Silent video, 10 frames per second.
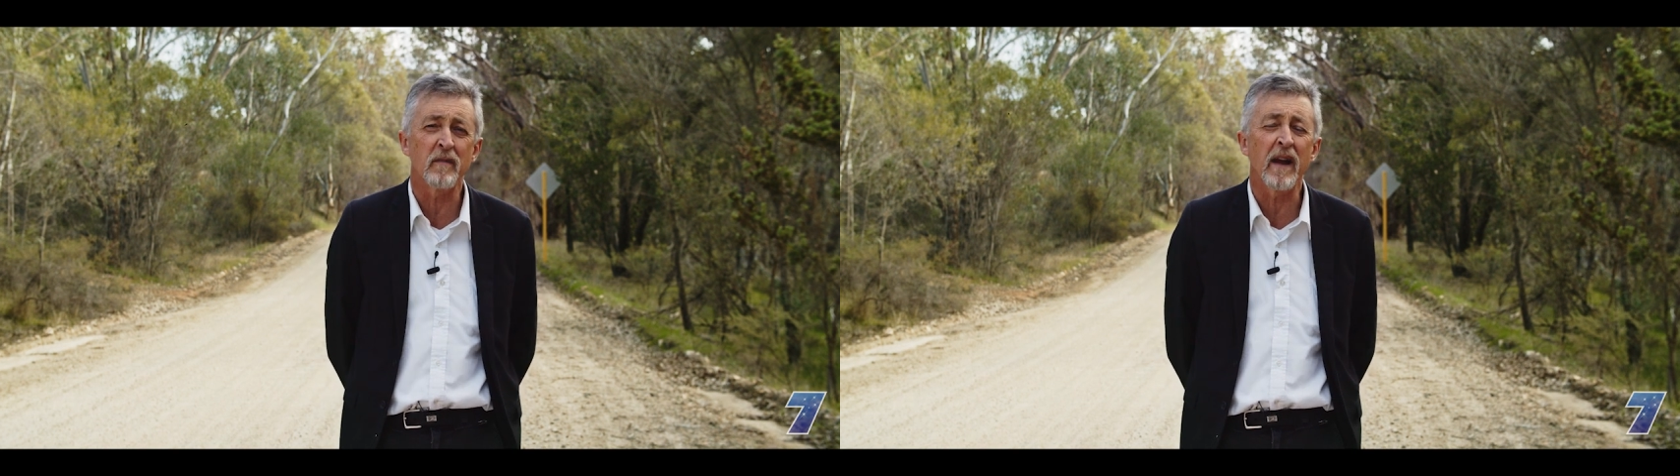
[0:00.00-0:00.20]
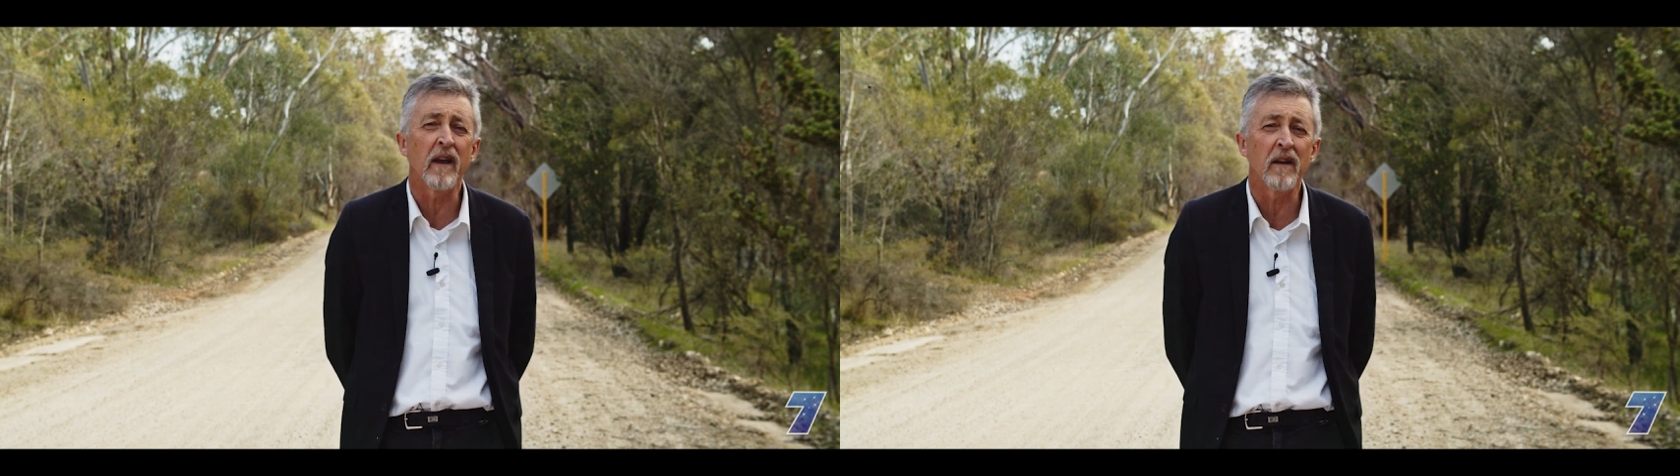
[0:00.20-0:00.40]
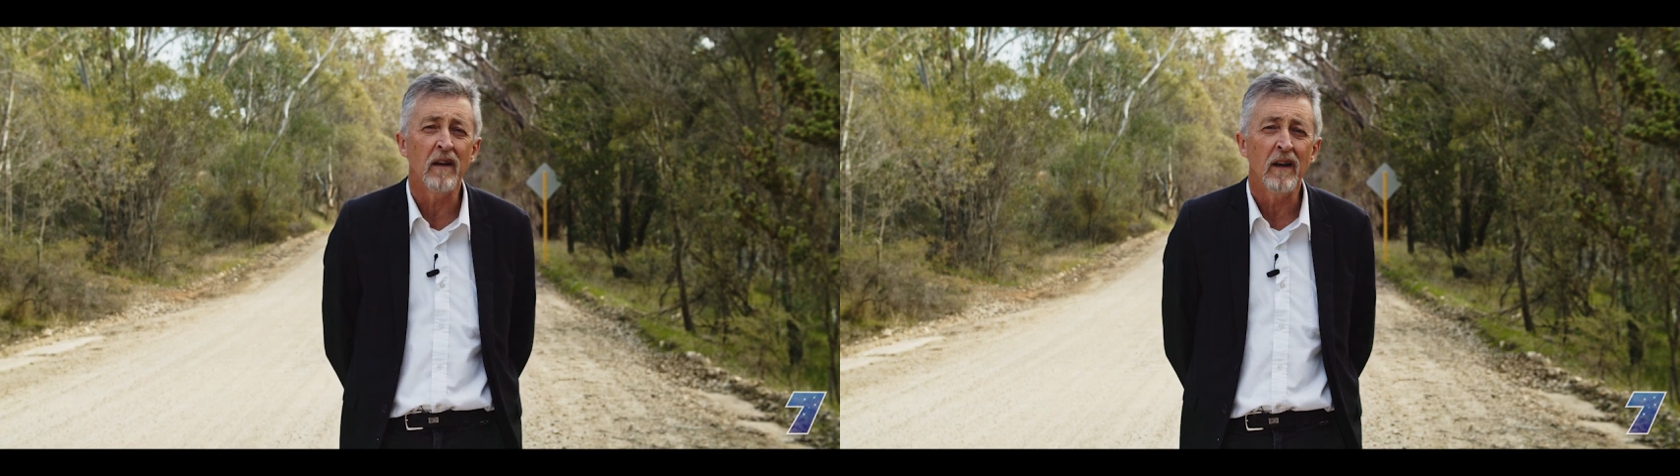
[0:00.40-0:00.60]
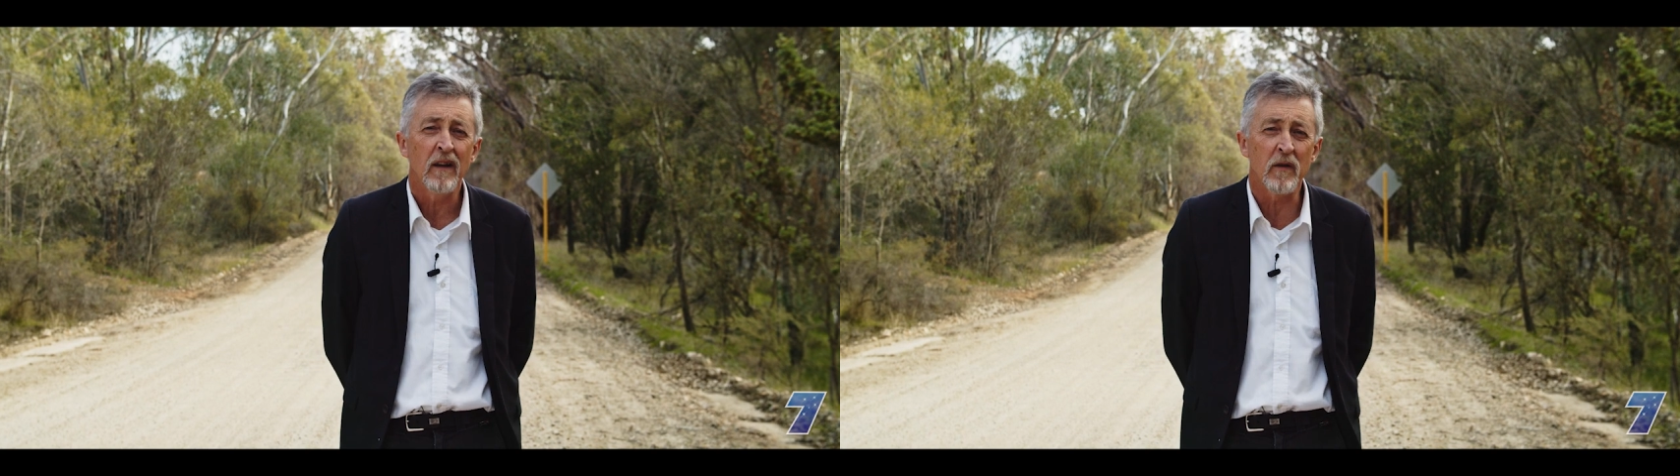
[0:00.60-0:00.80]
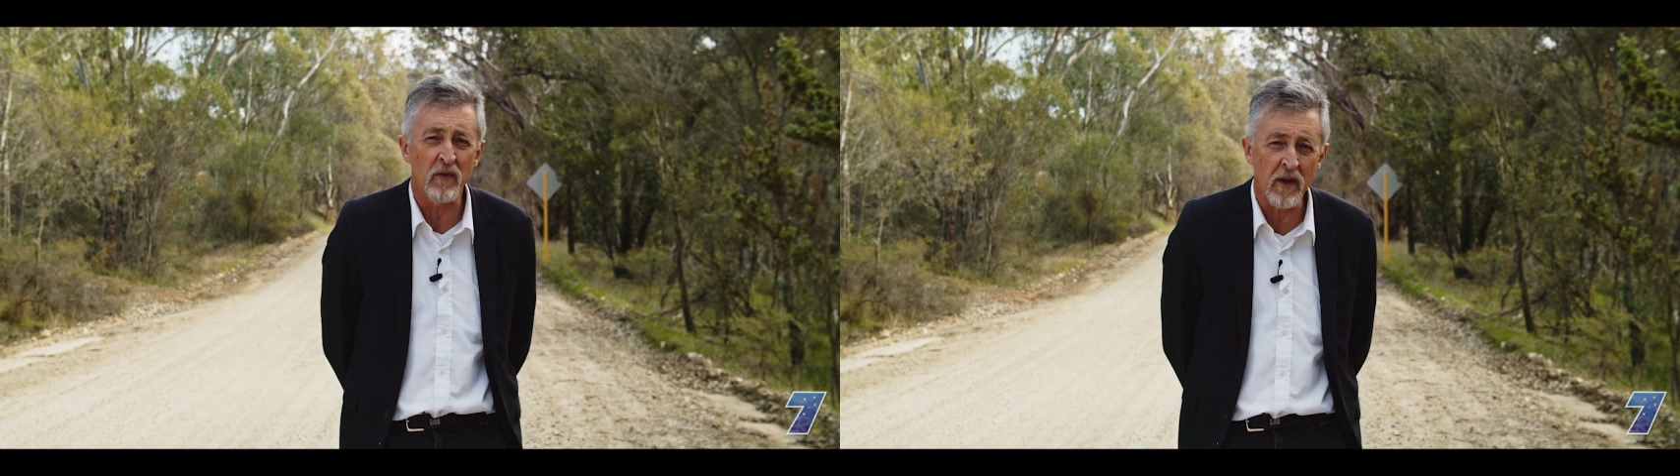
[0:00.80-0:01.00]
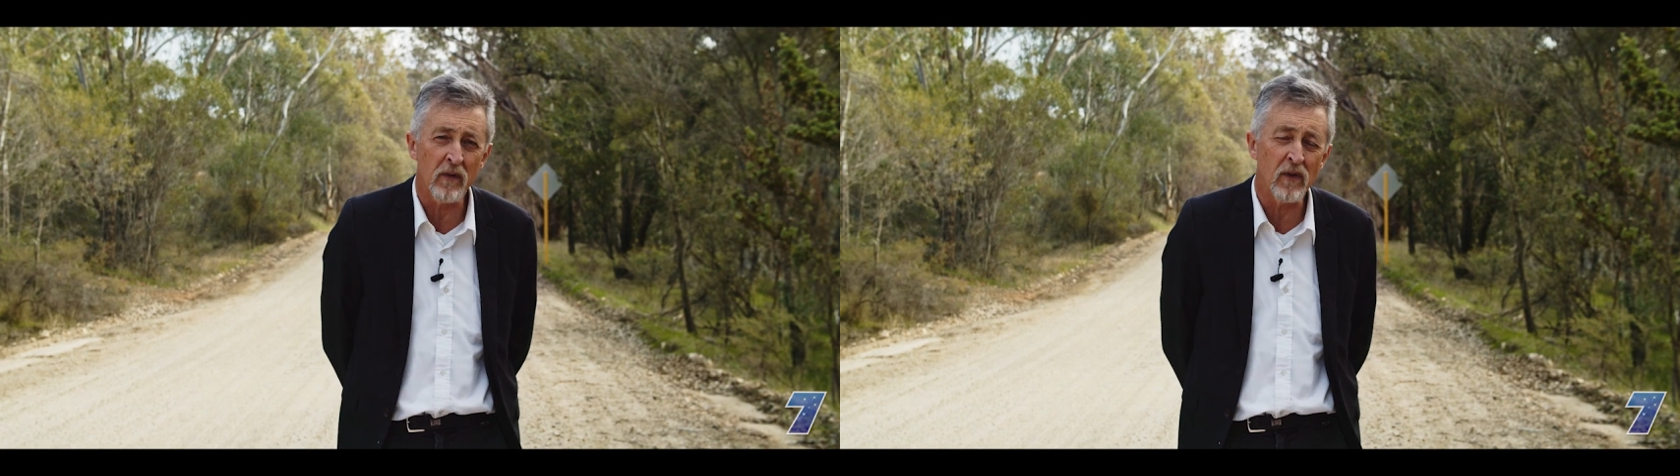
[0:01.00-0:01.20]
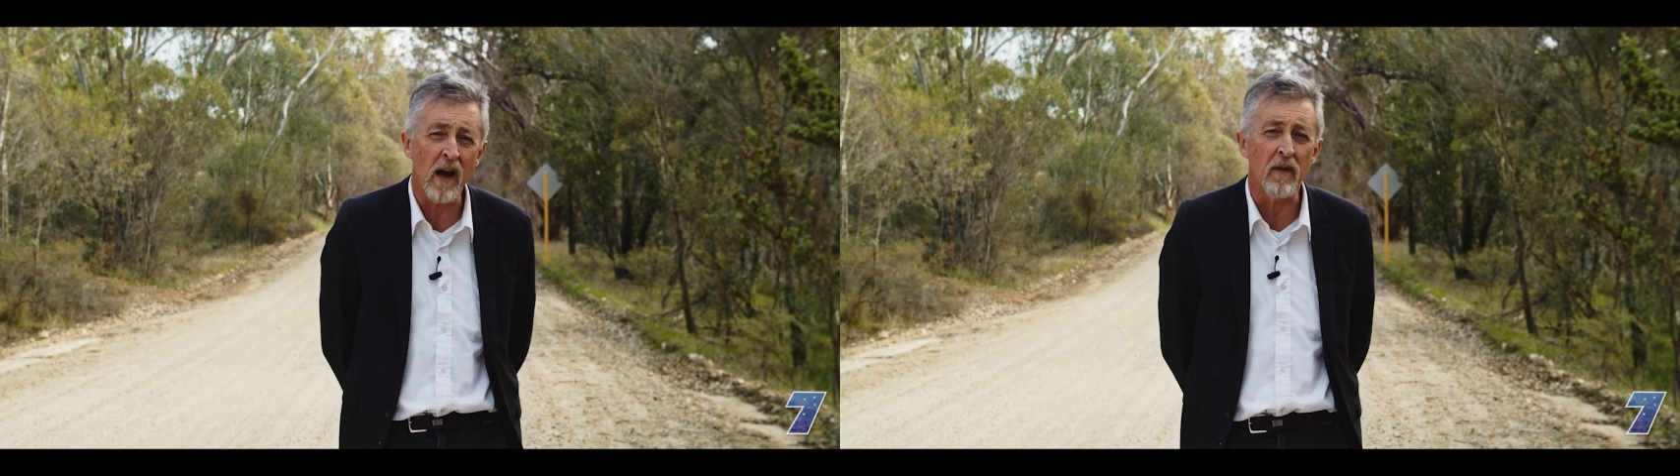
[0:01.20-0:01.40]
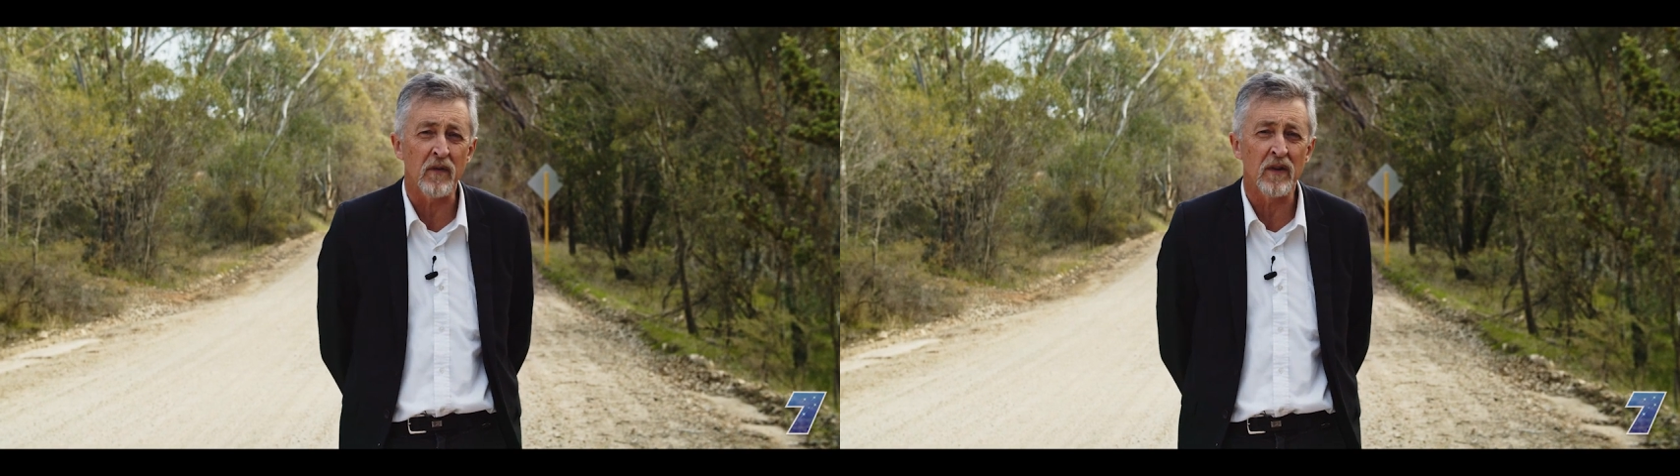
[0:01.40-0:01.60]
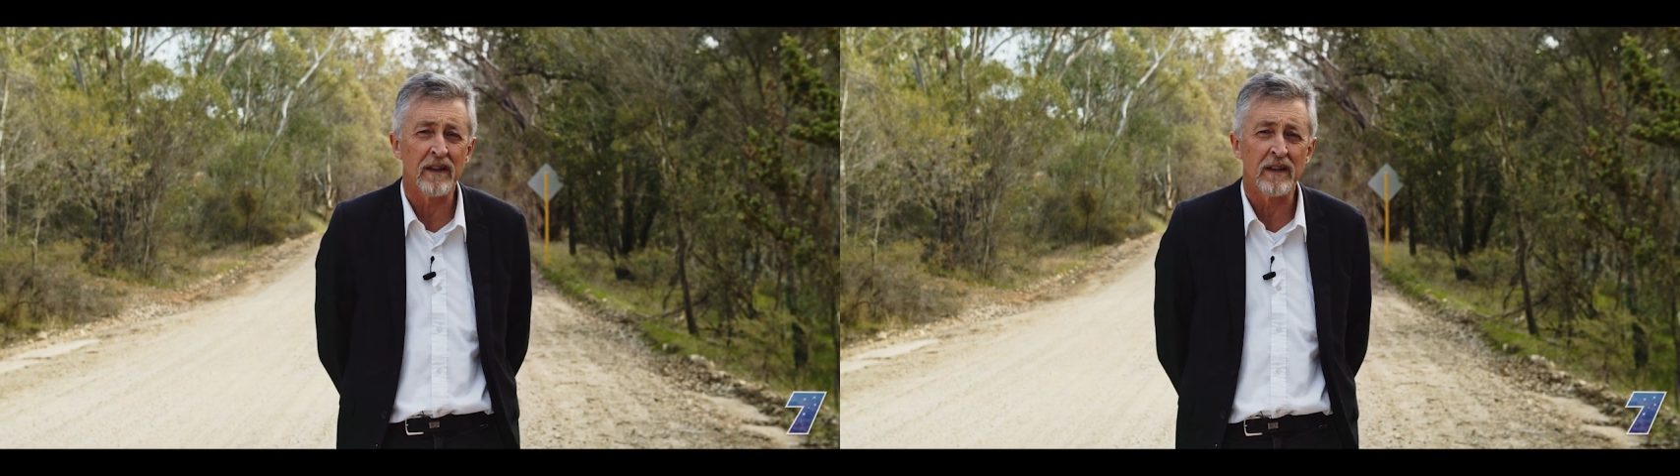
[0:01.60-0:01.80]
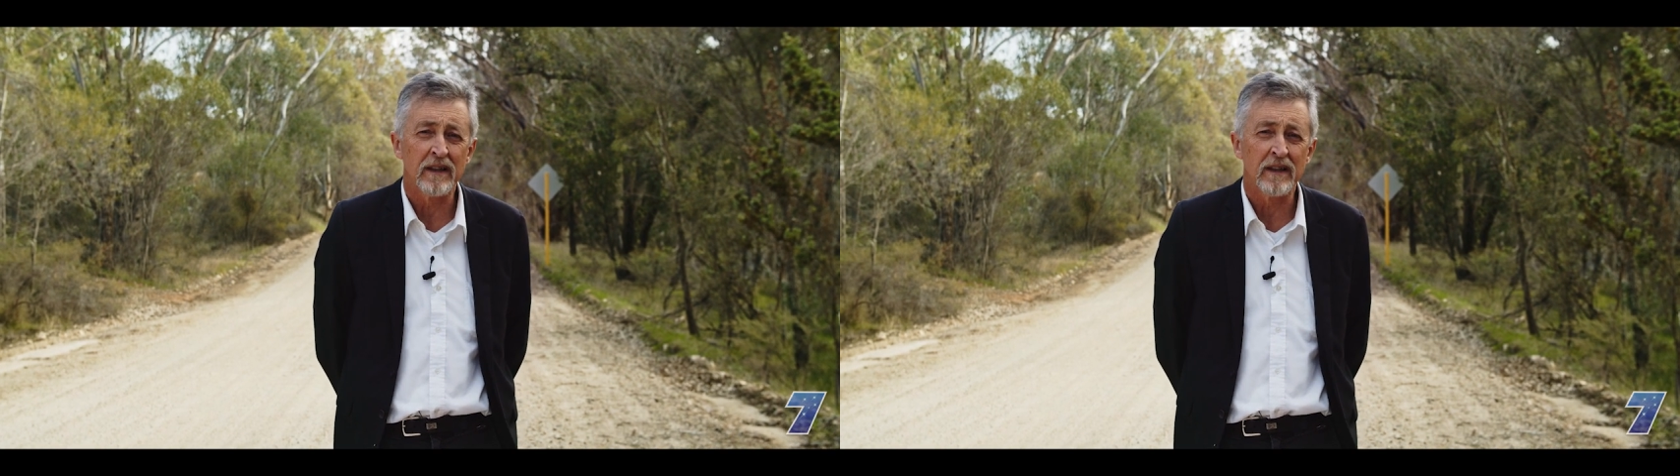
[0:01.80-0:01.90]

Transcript: man the breath of life,